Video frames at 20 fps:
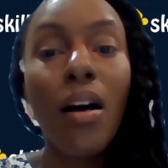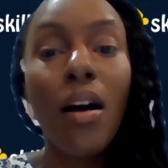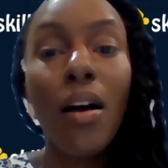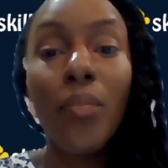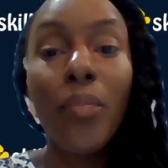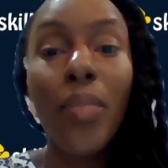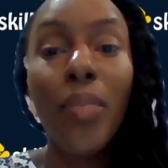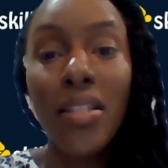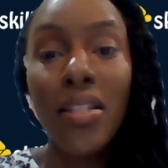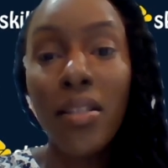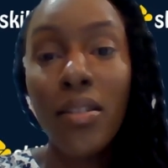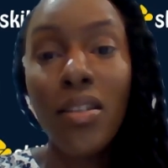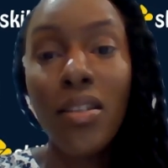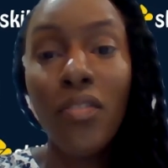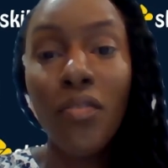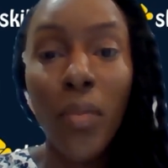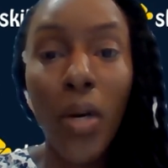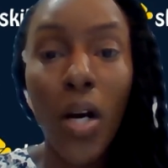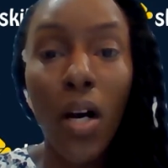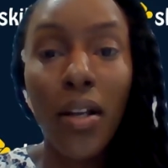
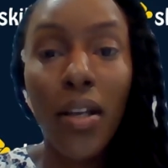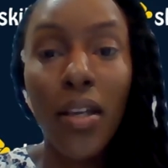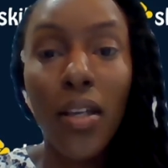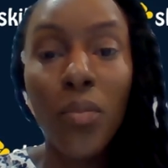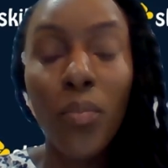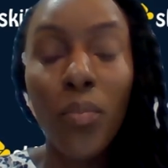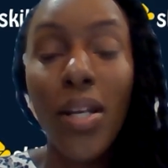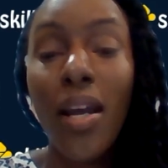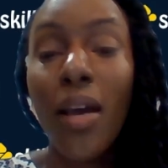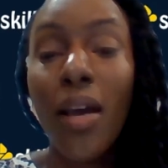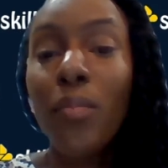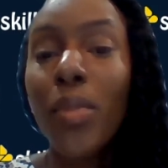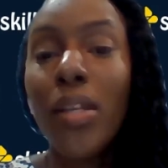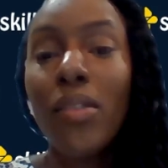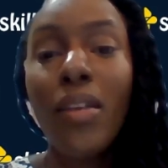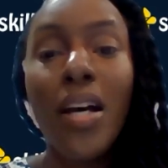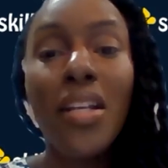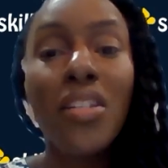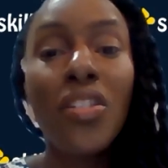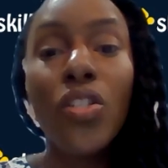competitive market, but I
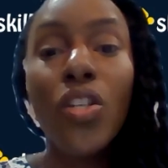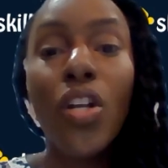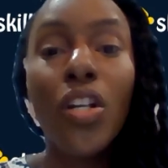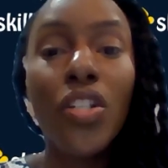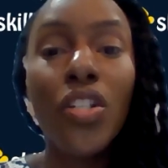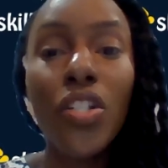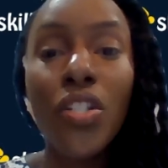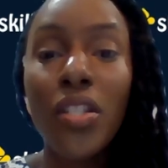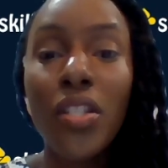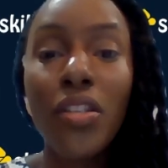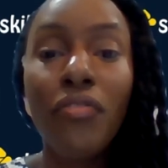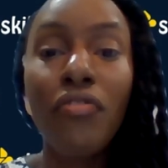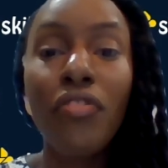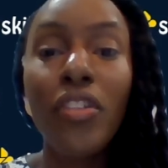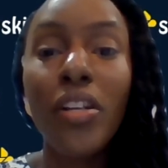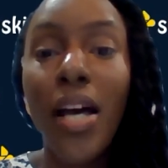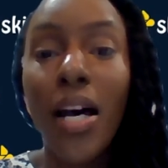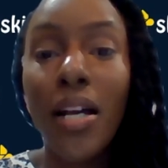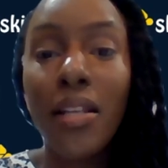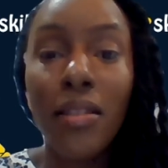mean, that's not just the
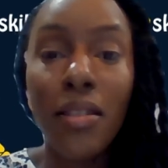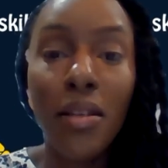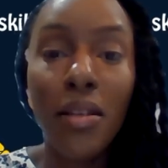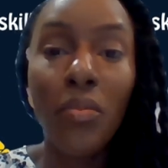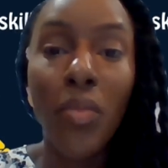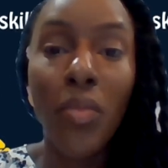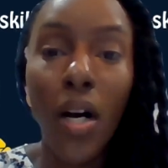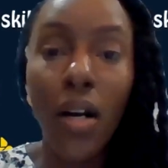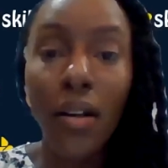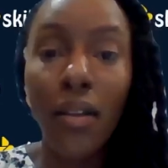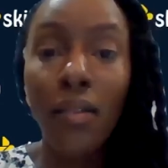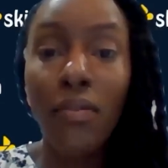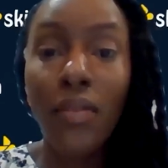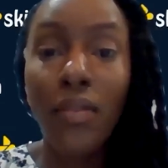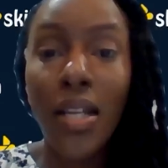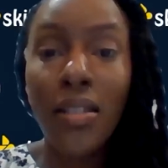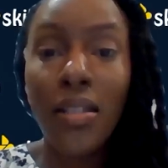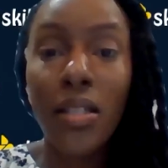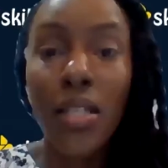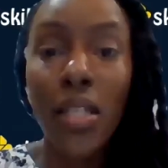freelancing market,
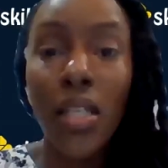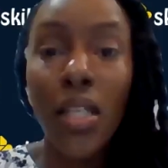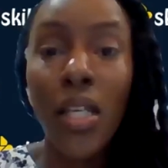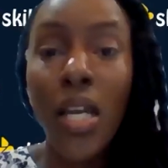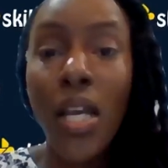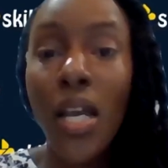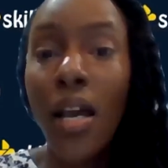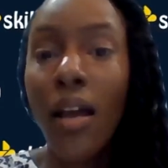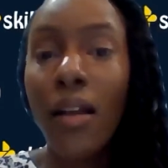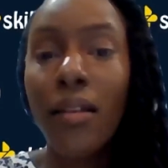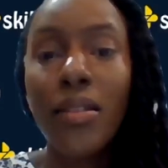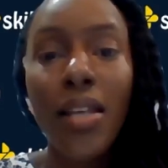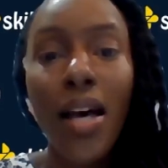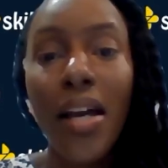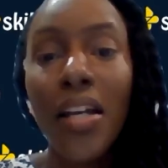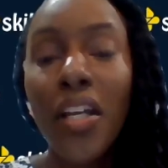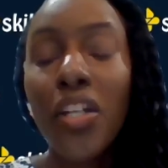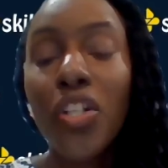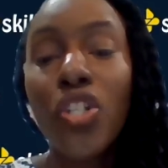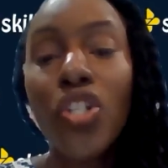that's the
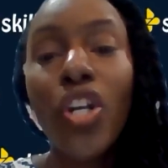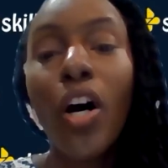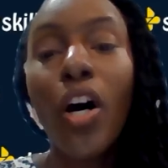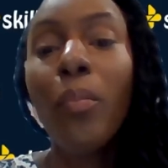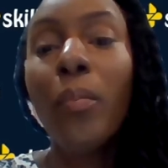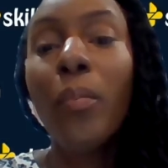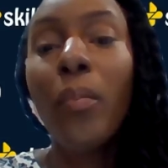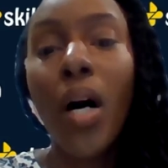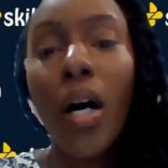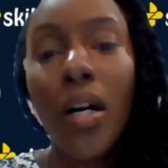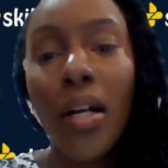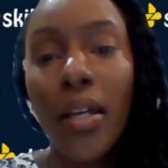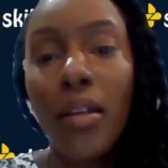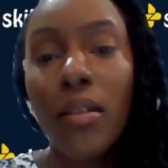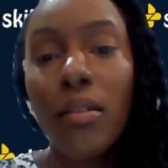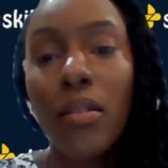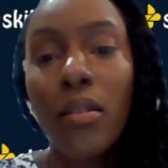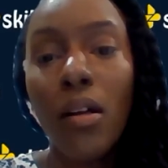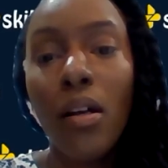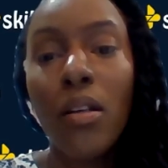entire job
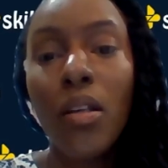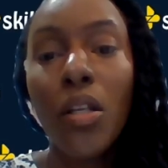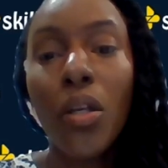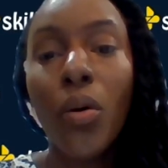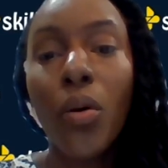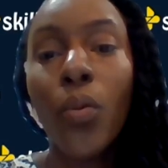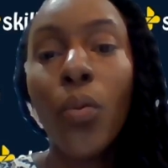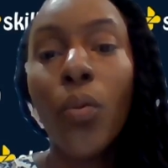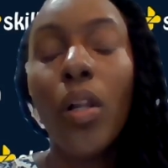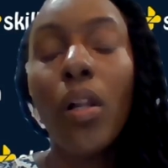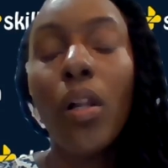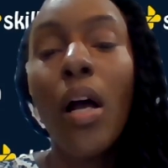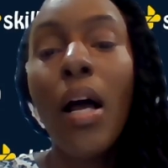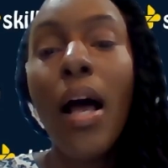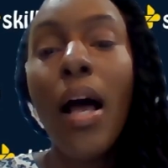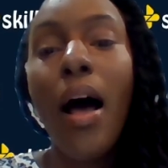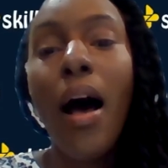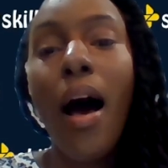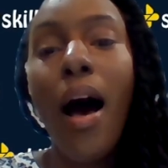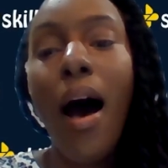market on the whole.
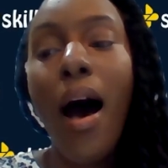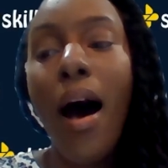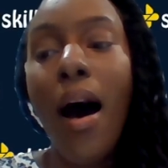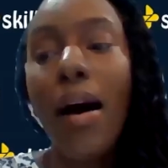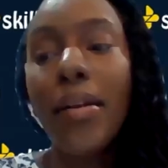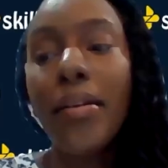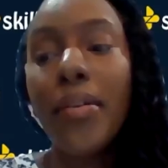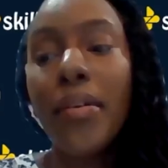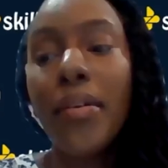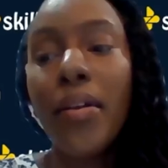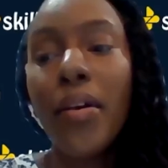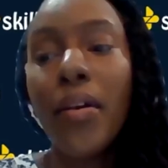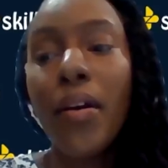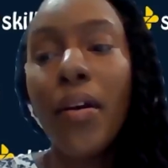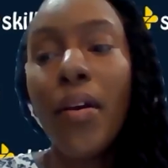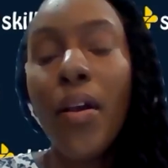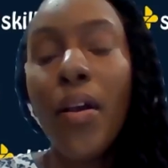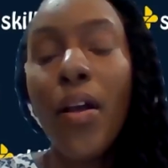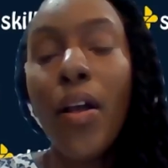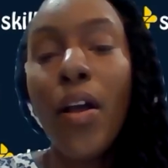And
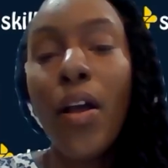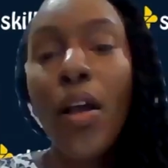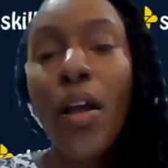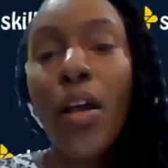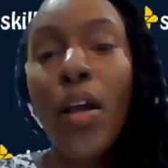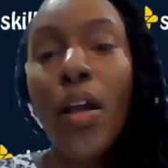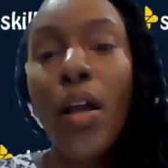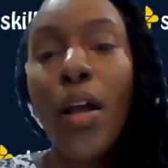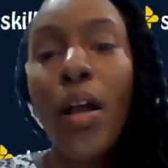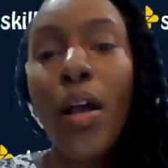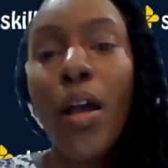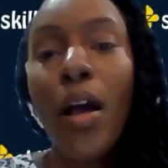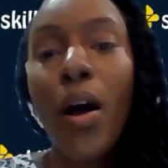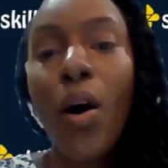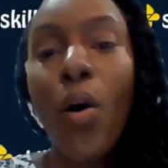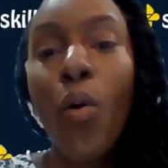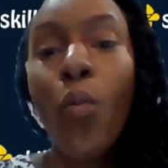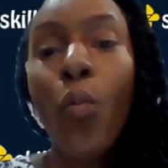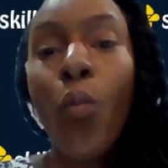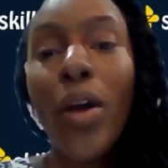
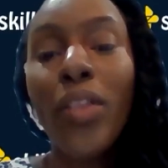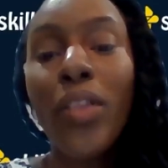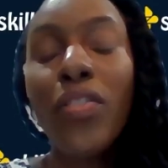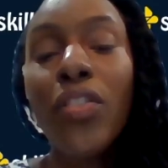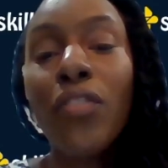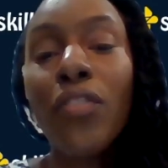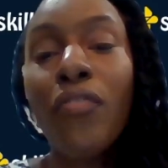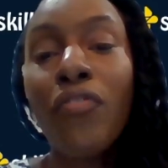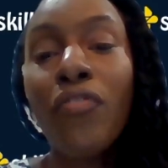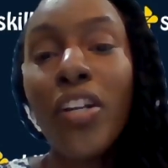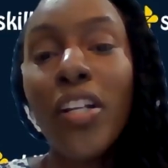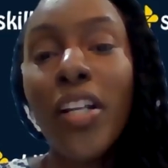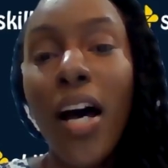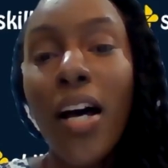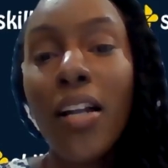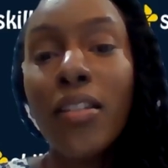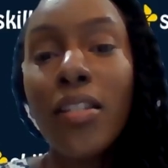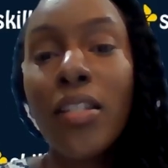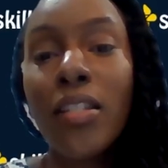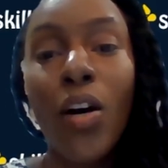with the
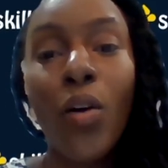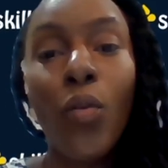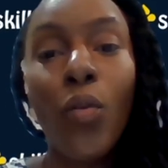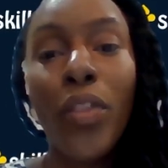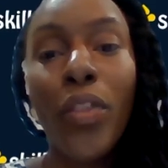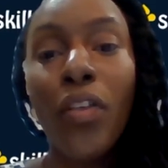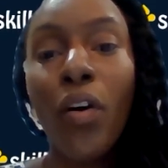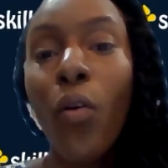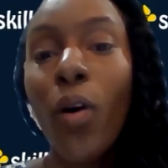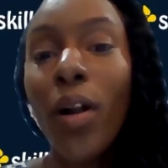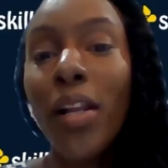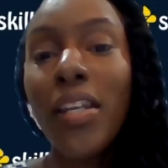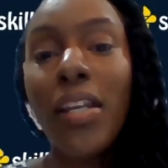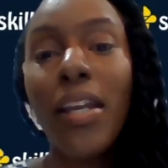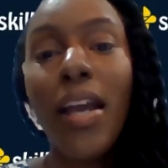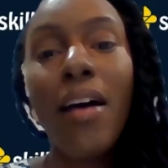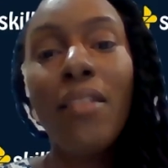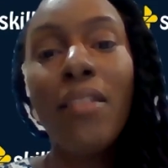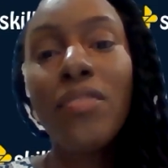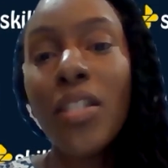freelancer, with all
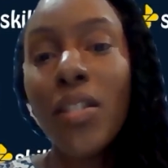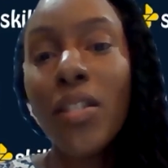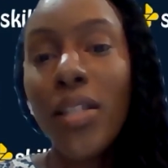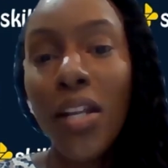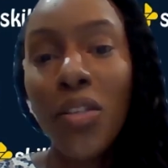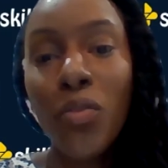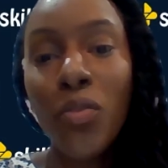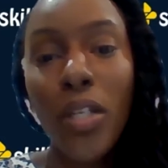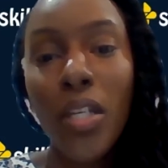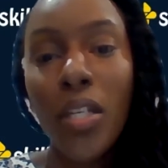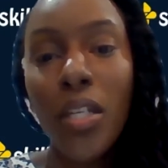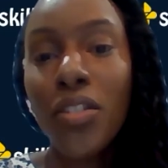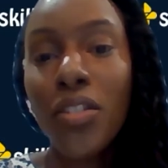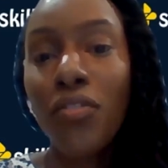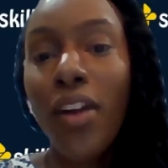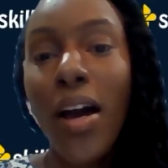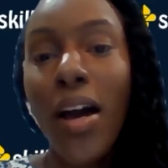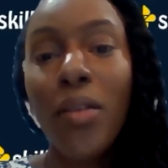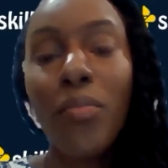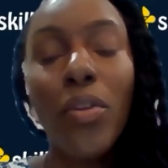the F's that we
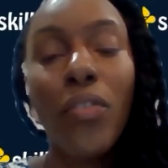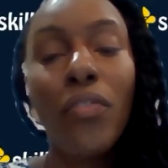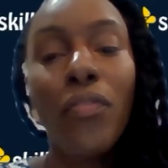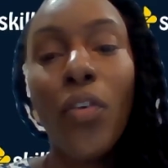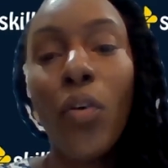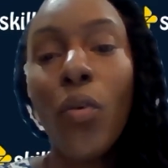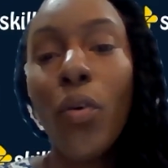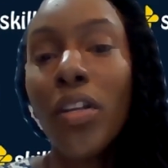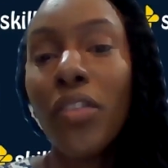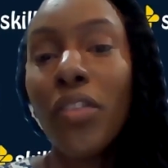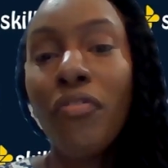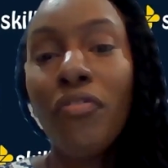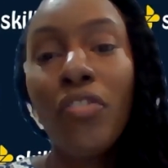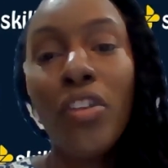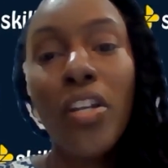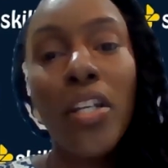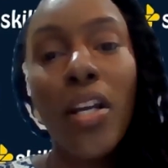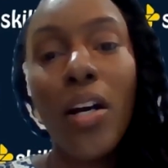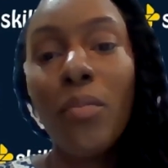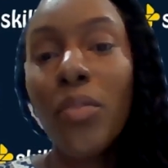described before, the
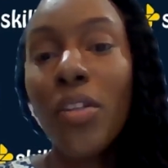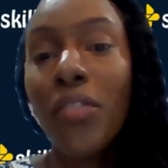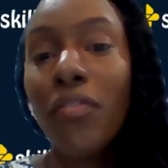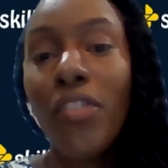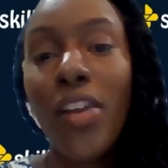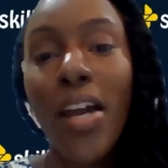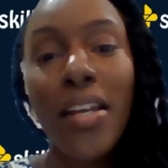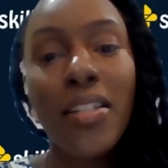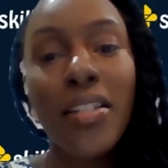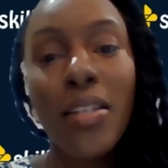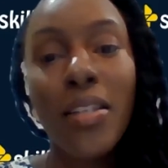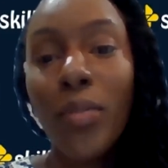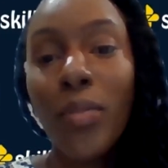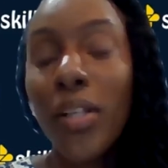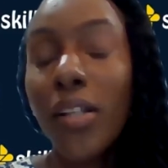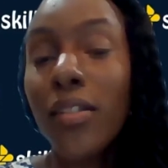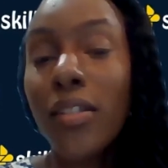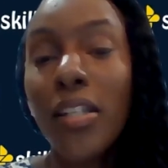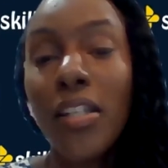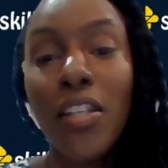freedom, the
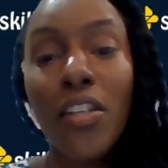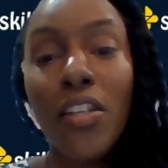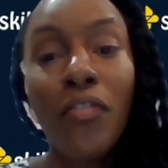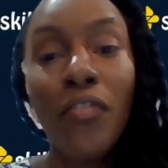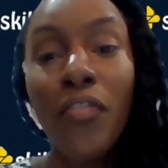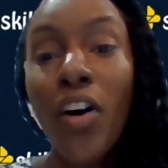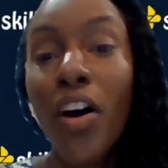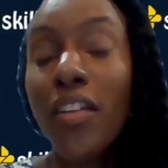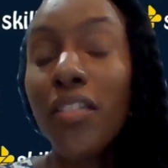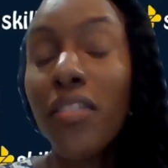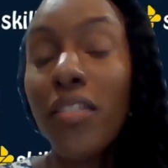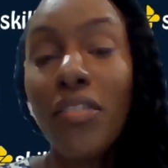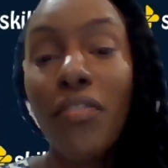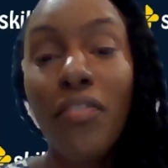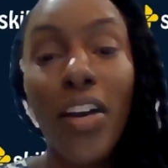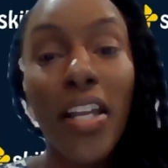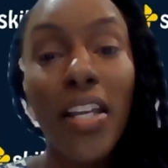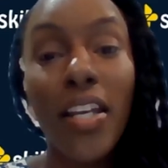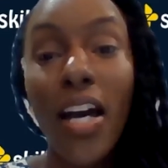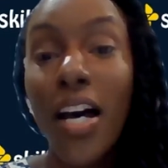flexibility, the fun, the
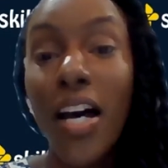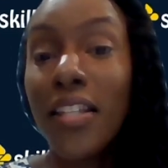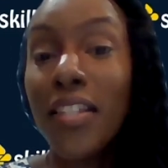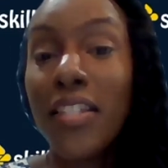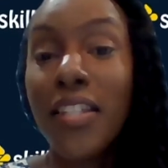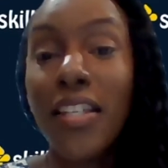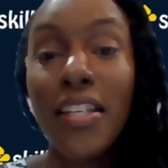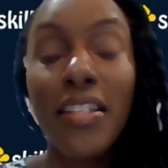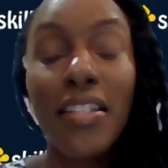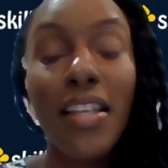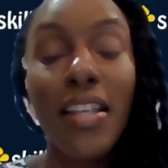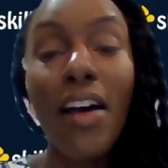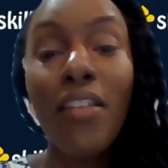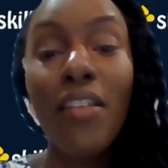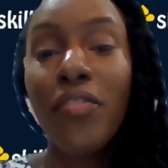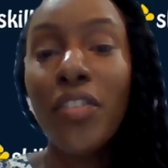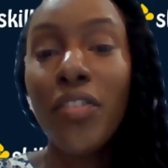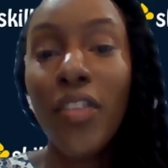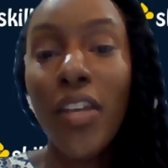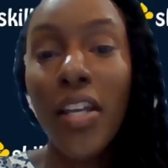finances,
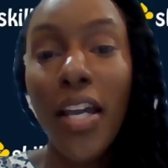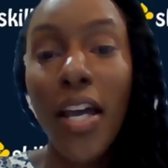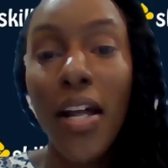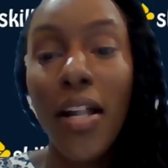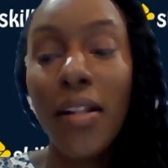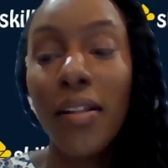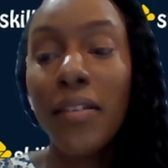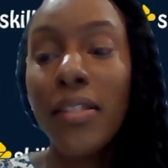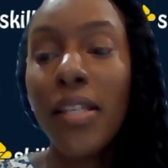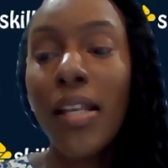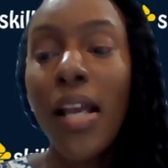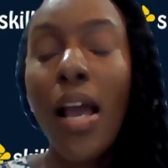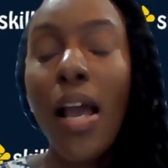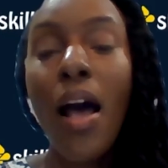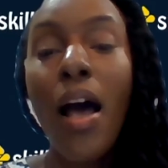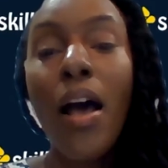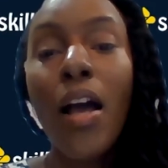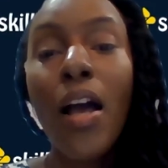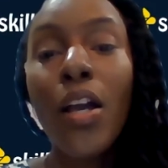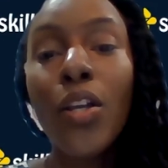everything else,
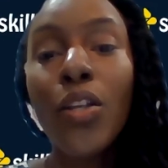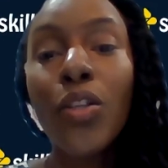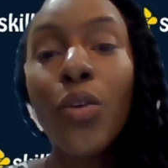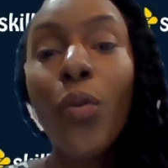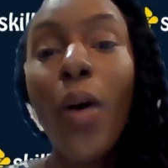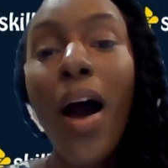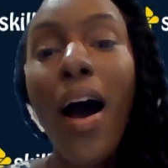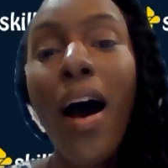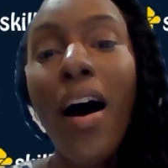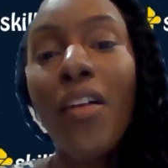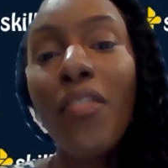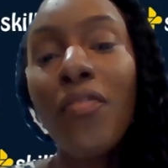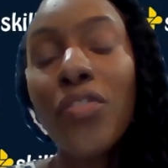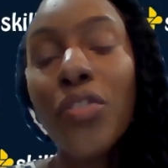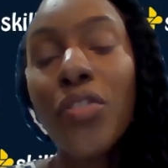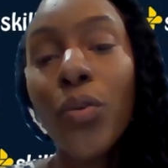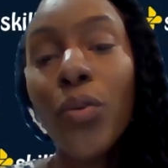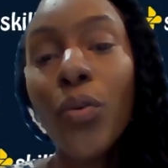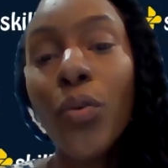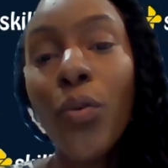you have
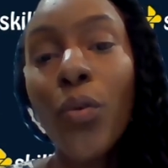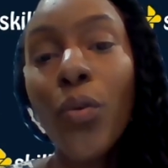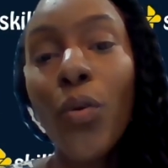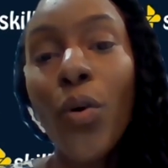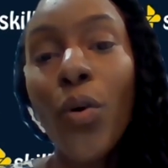to